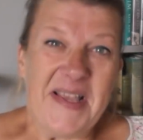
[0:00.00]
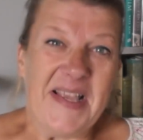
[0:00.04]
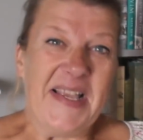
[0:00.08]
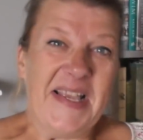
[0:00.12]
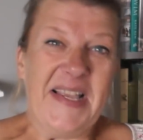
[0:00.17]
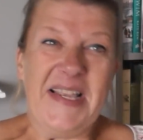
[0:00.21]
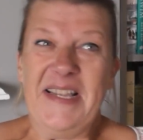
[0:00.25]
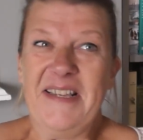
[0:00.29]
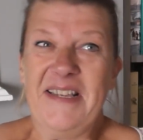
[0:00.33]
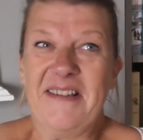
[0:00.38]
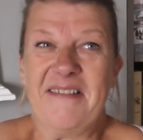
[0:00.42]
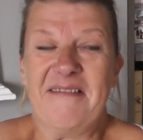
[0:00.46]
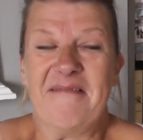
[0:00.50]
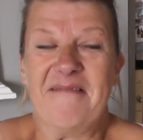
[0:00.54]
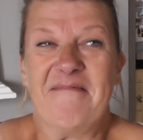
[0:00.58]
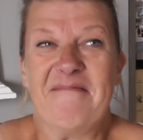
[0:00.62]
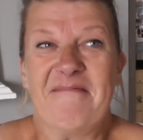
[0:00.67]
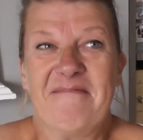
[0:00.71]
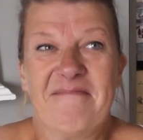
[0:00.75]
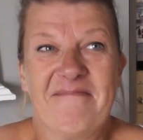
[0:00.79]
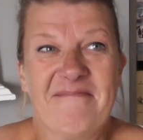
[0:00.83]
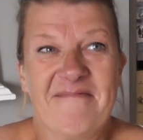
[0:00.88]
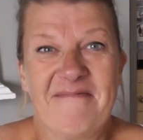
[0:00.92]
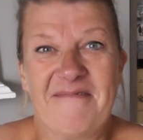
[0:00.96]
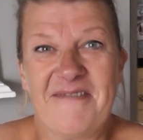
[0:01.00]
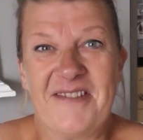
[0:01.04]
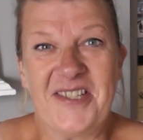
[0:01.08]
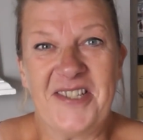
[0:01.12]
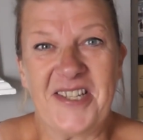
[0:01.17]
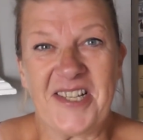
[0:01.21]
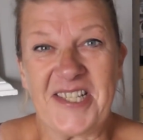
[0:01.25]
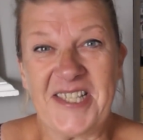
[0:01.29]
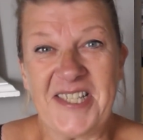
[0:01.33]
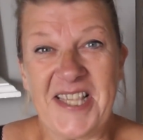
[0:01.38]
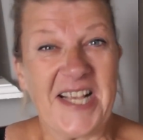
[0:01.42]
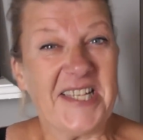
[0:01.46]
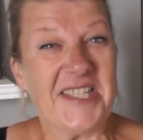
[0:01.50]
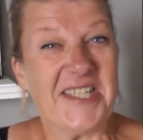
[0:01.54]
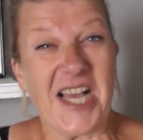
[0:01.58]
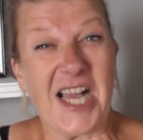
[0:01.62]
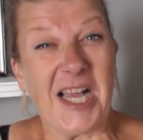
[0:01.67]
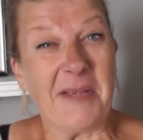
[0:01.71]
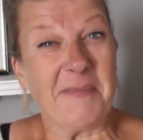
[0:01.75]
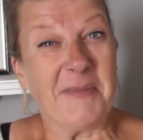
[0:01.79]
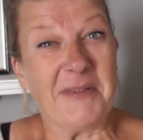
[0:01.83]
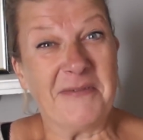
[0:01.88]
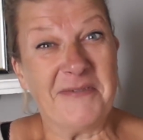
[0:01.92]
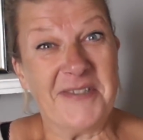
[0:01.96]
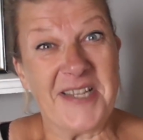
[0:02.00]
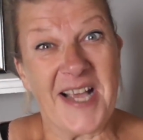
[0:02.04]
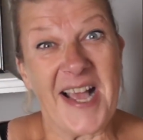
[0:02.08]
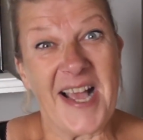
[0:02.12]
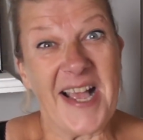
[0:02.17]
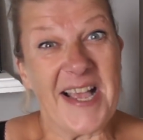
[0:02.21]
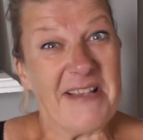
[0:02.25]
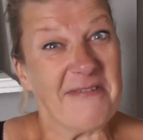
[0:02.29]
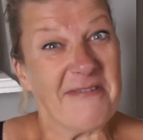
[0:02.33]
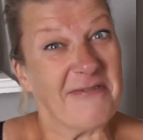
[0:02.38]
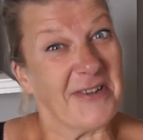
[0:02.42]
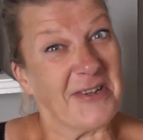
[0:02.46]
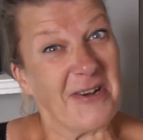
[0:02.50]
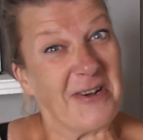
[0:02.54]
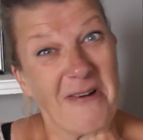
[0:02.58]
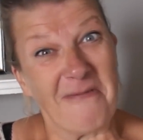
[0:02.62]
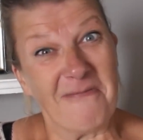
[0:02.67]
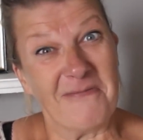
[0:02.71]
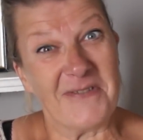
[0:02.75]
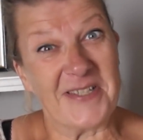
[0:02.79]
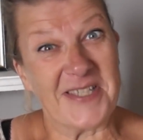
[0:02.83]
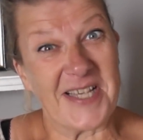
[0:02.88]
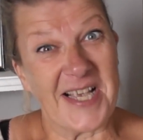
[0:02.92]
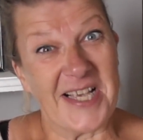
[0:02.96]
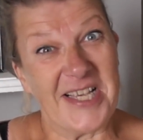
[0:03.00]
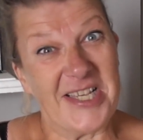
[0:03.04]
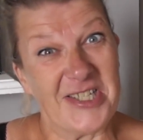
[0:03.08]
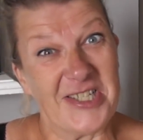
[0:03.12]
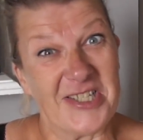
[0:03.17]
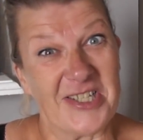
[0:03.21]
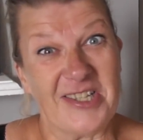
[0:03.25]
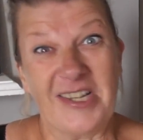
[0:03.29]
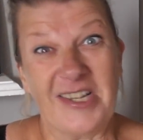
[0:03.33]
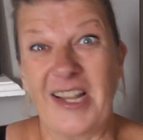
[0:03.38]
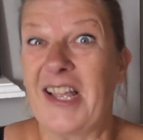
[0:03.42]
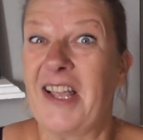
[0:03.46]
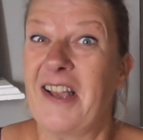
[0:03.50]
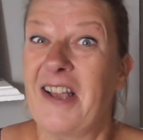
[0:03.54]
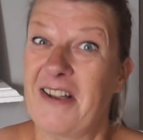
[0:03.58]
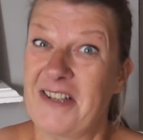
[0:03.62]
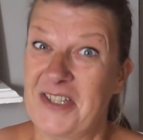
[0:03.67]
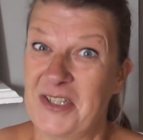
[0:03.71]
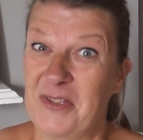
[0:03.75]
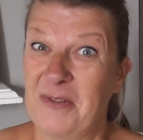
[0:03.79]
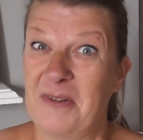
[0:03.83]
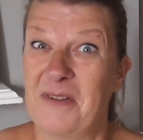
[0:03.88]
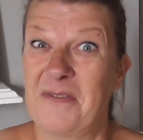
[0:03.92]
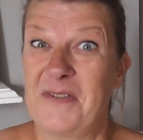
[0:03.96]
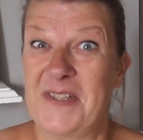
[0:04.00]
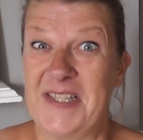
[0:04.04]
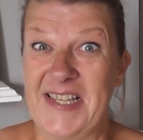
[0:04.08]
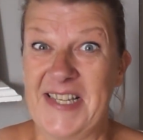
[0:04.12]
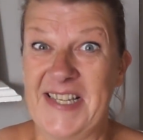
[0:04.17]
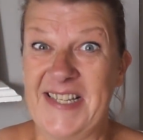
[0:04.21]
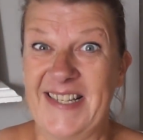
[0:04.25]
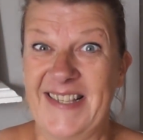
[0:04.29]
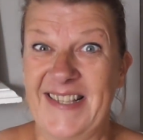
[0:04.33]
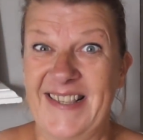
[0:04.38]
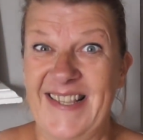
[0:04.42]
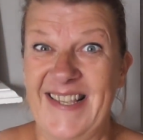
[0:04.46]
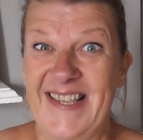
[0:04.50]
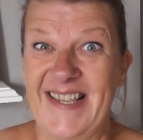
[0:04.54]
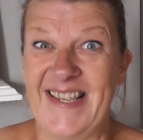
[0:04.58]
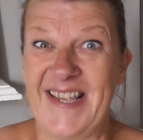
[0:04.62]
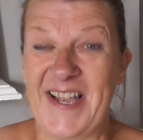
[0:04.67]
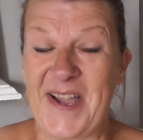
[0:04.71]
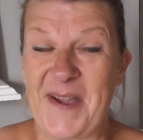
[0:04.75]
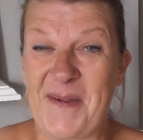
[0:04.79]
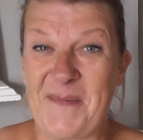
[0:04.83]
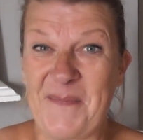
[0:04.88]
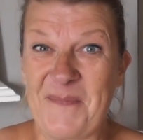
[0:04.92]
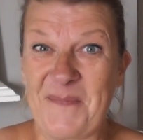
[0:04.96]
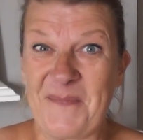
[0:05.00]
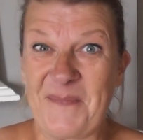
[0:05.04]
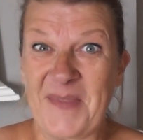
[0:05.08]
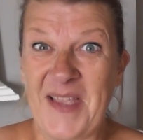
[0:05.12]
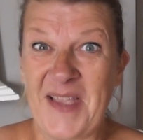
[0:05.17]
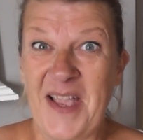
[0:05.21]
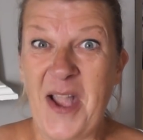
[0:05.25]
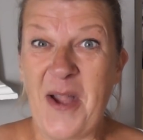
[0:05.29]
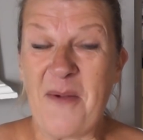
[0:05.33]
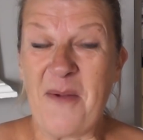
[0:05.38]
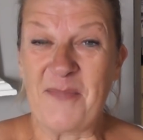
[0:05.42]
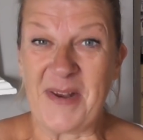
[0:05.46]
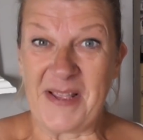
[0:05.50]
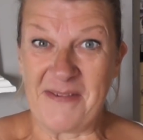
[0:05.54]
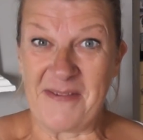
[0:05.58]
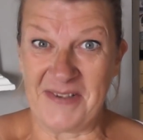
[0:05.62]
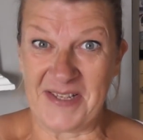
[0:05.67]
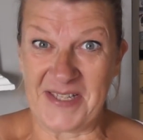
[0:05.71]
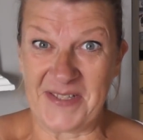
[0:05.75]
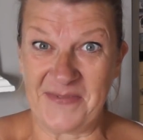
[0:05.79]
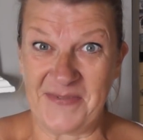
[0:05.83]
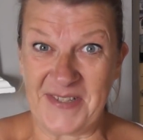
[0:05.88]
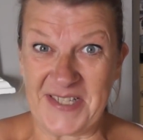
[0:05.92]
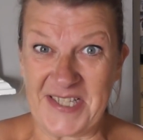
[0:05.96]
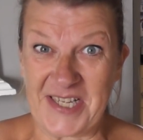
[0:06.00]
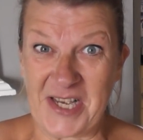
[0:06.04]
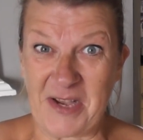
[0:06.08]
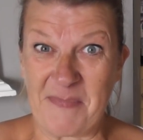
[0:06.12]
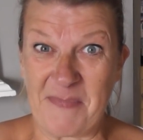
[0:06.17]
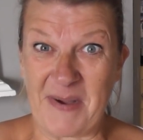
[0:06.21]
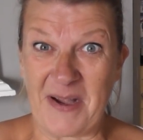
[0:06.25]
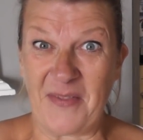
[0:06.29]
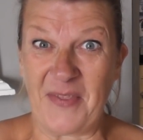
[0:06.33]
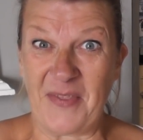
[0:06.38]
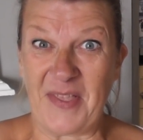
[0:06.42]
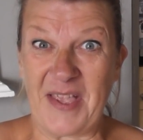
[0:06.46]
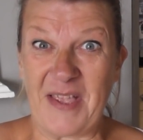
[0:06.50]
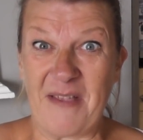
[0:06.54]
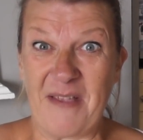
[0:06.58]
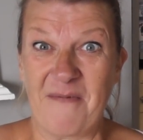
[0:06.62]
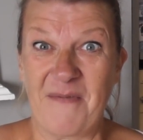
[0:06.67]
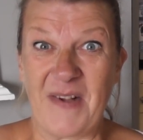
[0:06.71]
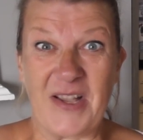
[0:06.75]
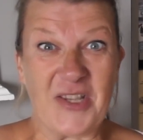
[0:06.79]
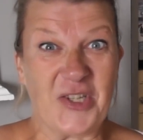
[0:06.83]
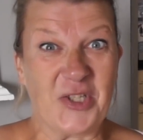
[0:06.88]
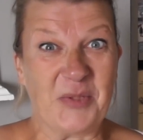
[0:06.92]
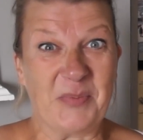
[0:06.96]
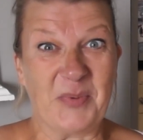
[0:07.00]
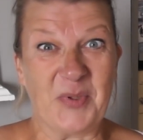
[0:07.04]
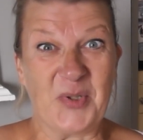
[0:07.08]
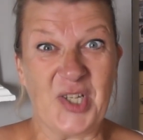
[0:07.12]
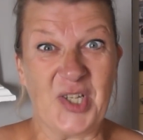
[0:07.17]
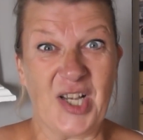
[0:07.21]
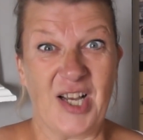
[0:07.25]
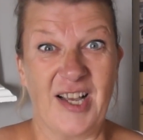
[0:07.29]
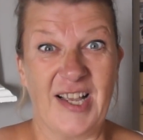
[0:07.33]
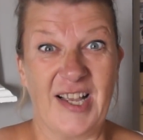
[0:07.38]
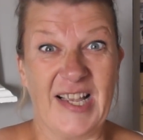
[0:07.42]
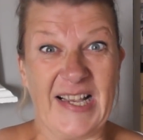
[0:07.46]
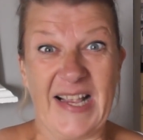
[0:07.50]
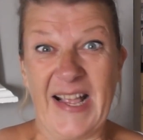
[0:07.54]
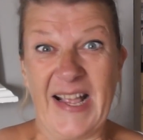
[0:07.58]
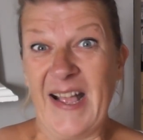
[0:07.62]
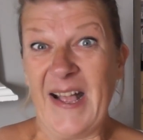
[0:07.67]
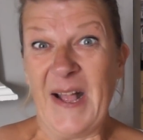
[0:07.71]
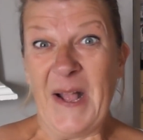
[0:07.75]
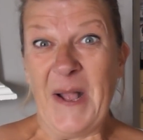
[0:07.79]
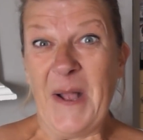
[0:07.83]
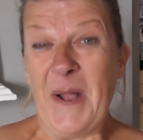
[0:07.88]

me just their time of day for a conversation, like as you'll have seen in the previous video about the vegetable dyeing.